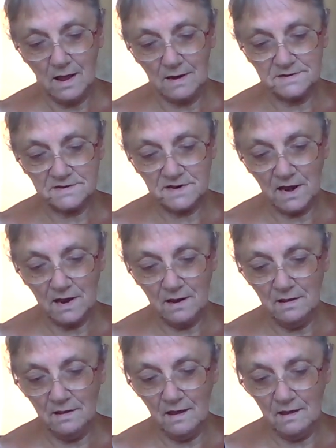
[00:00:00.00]
I'll stick
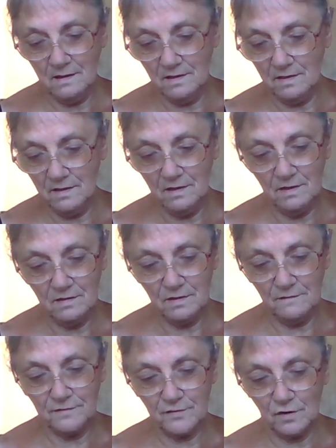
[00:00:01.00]
in
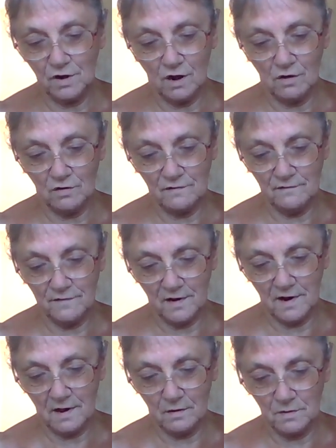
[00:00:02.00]
the front garden for
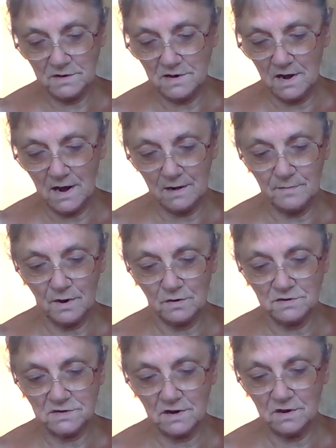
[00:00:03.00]
now until that
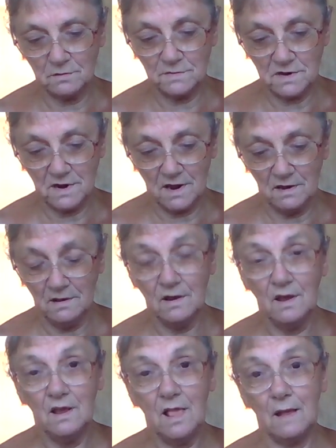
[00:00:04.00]
parcel comes, and
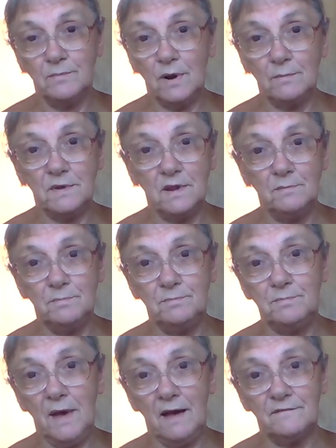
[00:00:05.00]
I'll probably
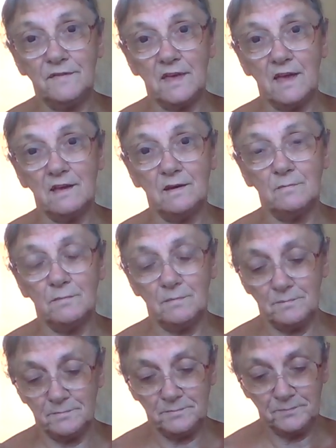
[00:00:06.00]
have
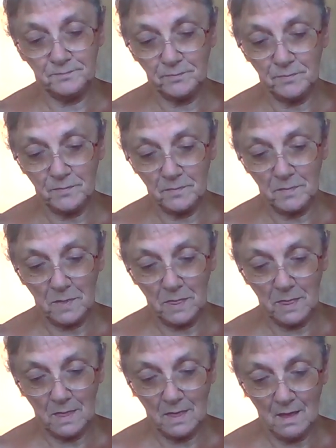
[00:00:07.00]
the
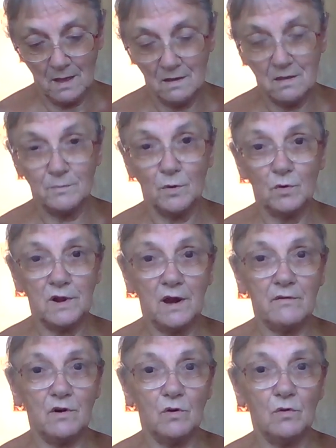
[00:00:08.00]

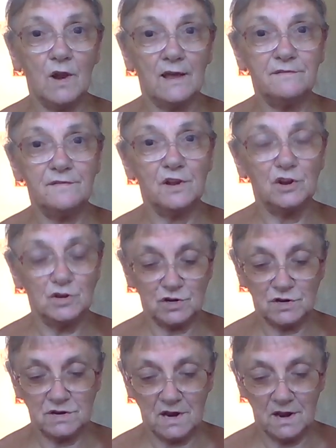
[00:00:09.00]
border and all that
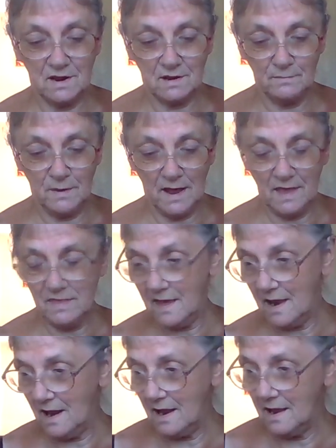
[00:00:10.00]
finished by
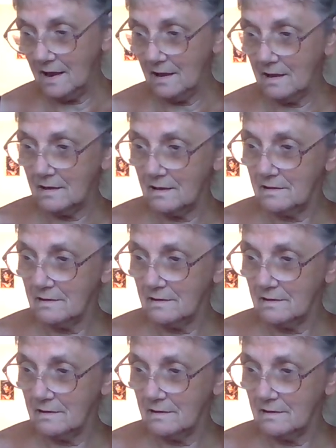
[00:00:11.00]
then, like.